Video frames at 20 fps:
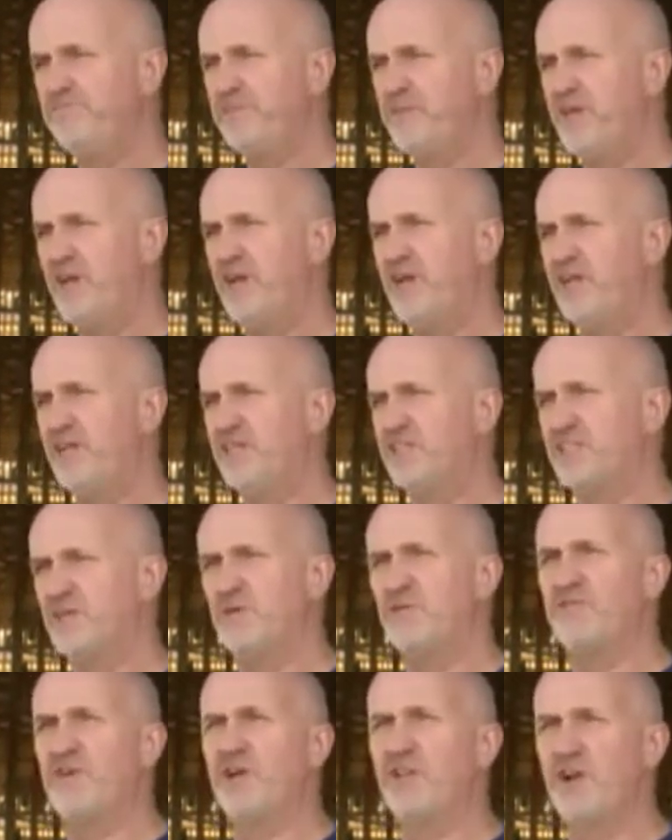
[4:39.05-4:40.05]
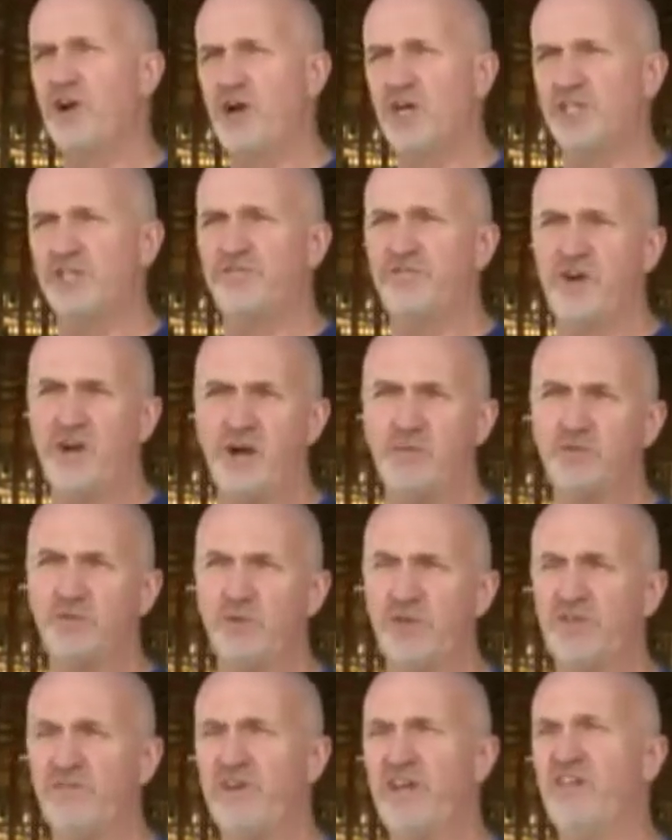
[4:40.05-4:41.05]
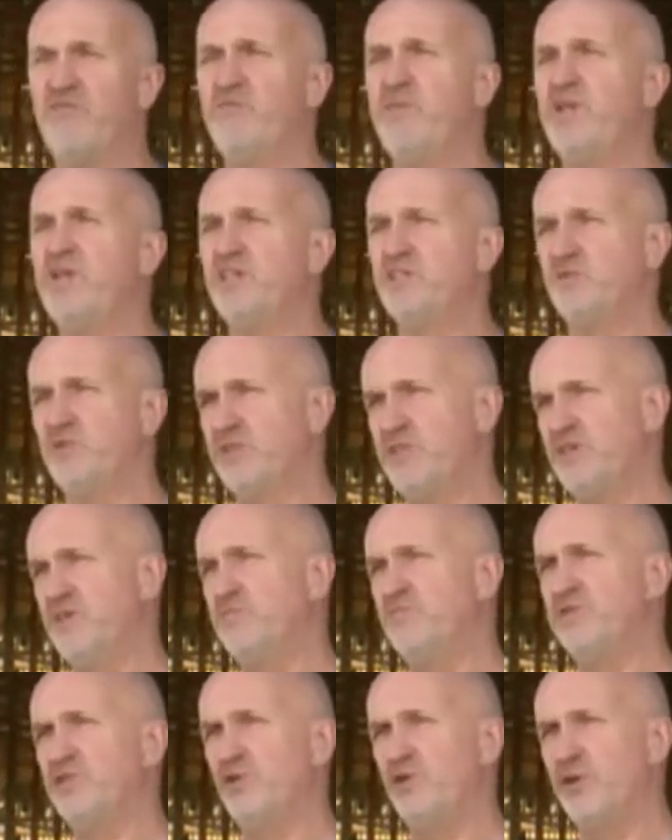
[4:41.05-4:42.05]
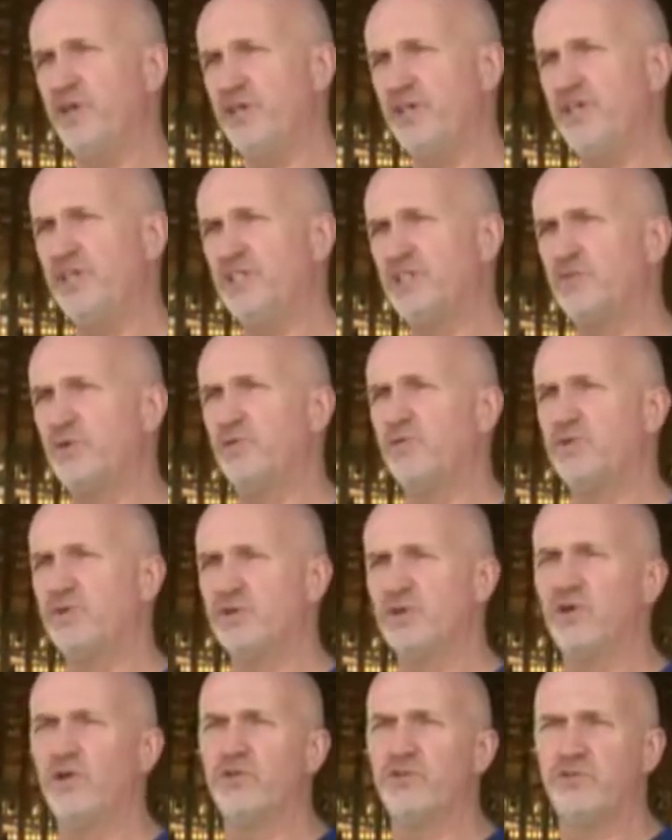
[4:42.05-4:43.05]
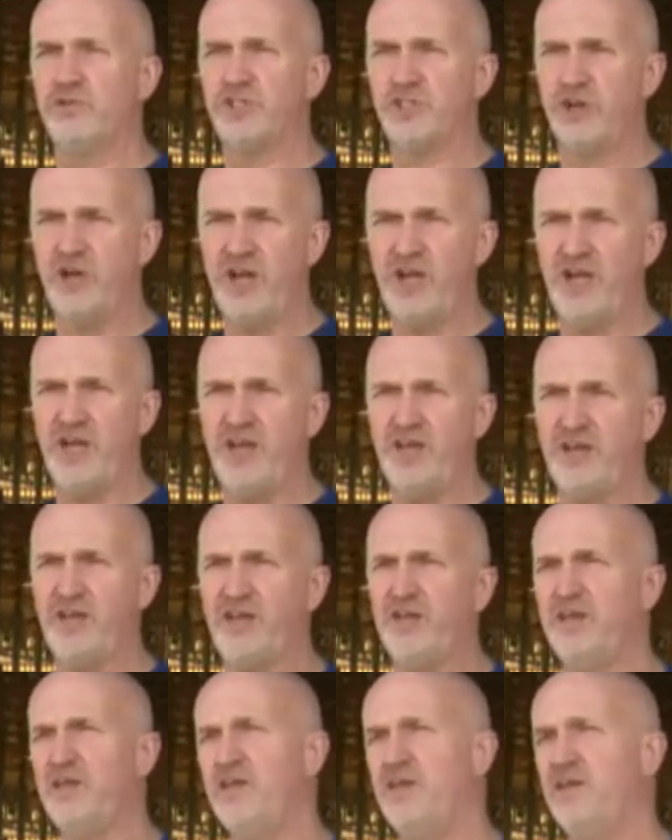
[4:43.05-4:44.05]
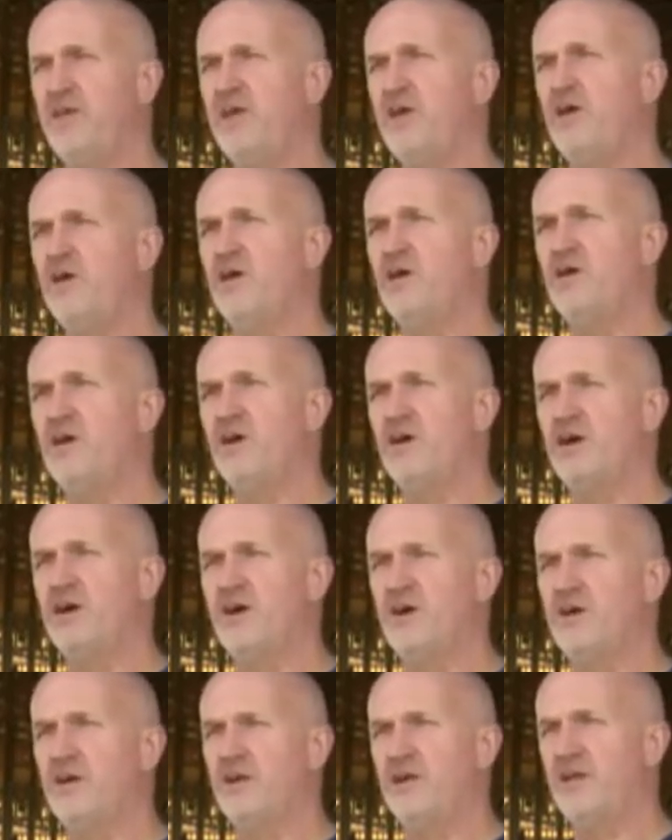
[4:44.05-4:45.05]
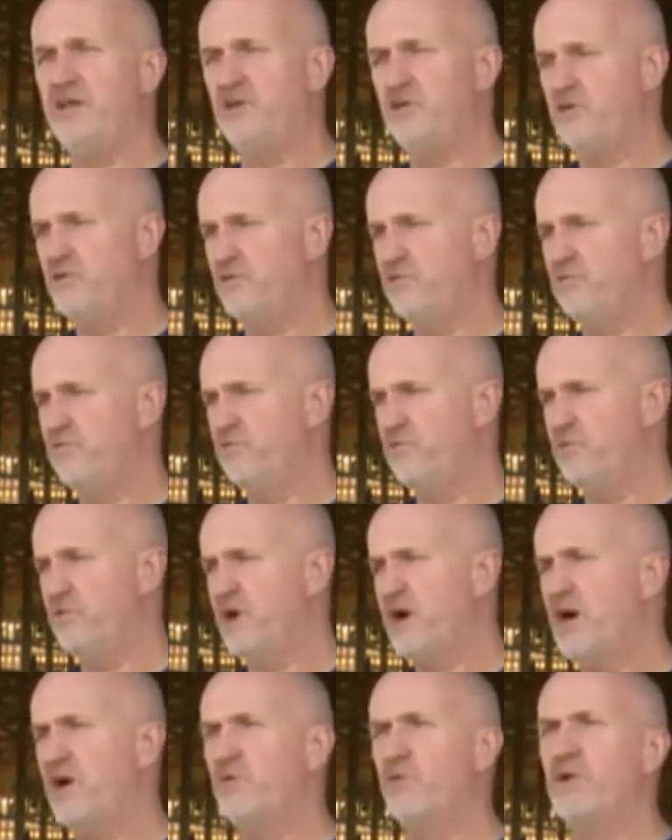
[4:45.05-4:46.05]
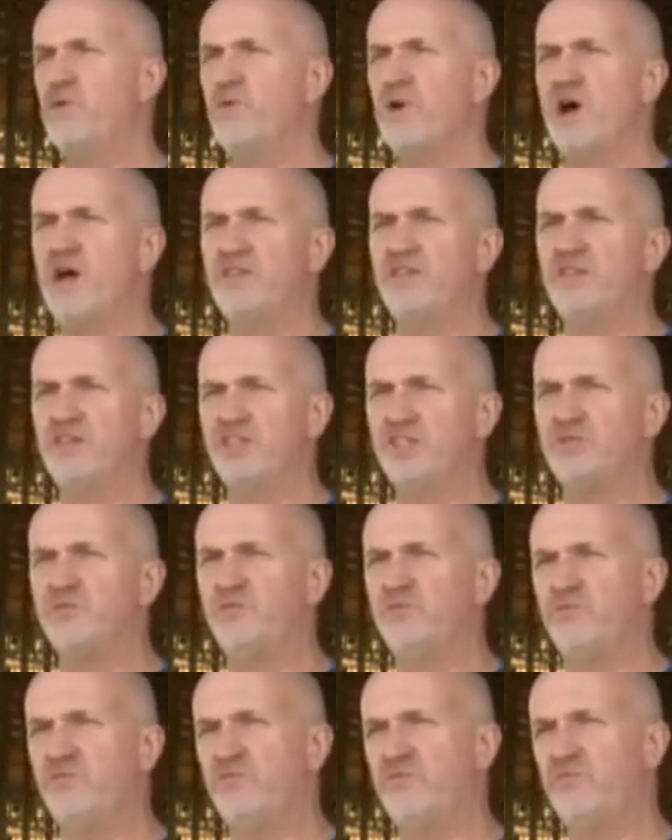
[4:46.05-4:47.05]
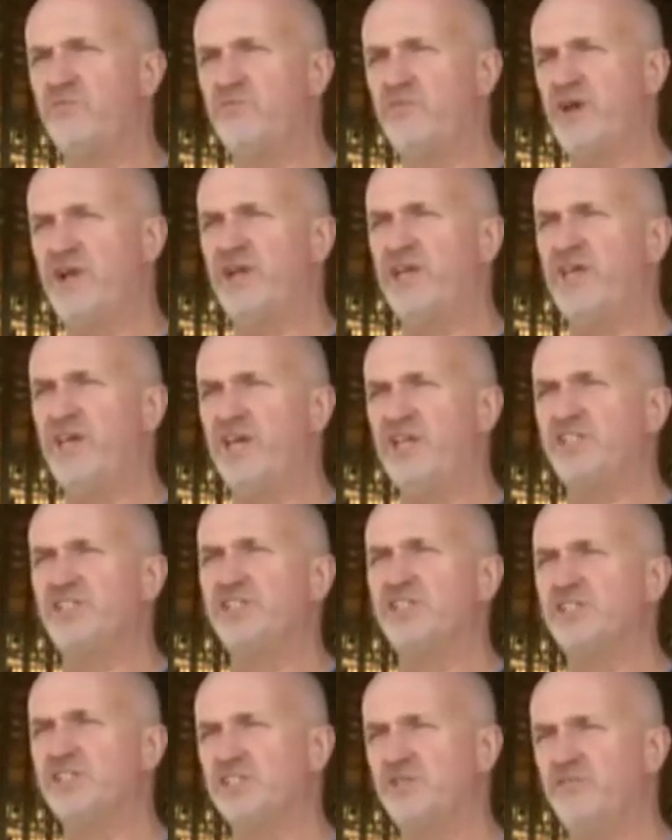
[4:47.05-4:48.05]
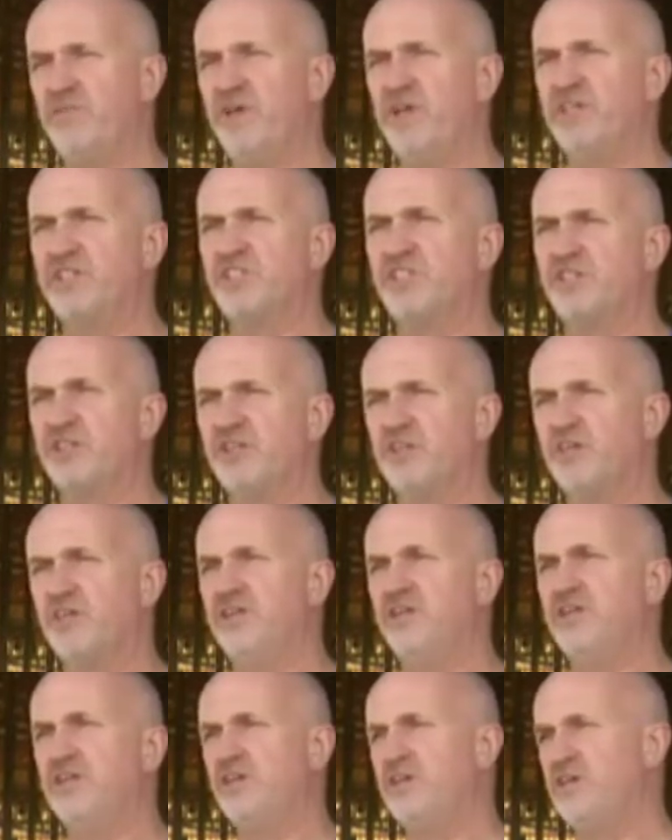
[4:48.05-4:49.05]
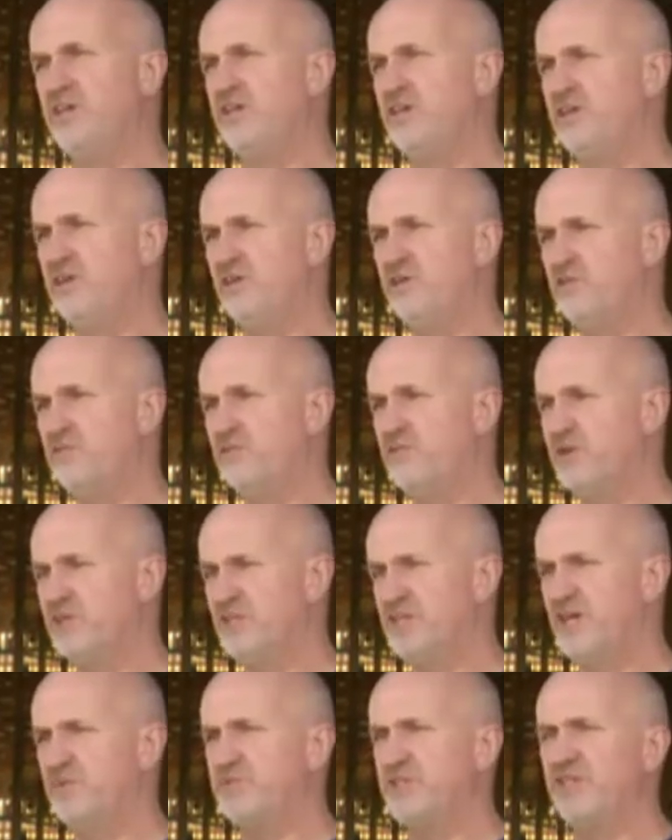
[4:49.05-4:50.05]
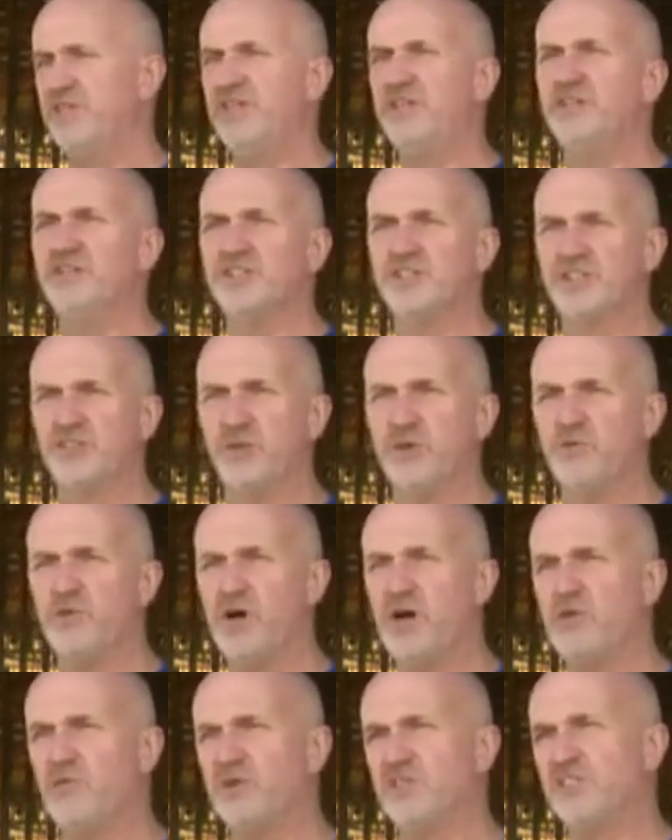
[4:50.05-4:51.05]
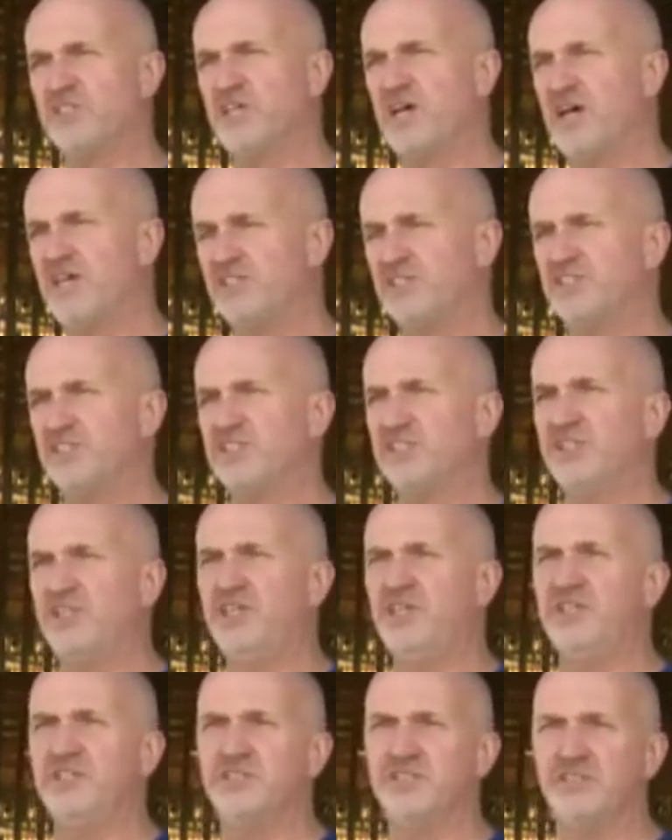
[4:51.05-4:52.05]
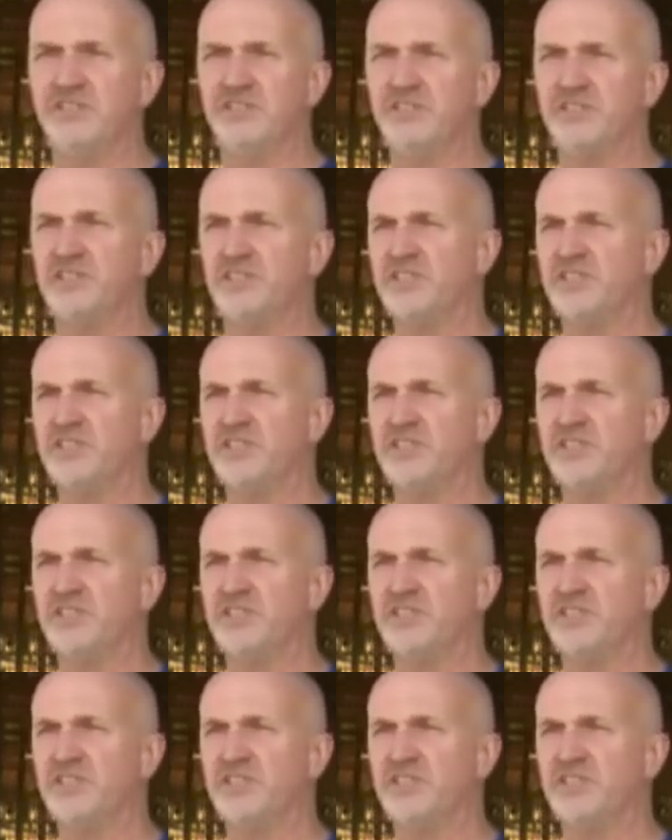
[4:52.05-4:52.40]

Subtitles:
And then some of our larger farms, we even have meetings with the employees where we'll go through training, or how do we want these medications administered, what types of needles do we want, what sizes of needles,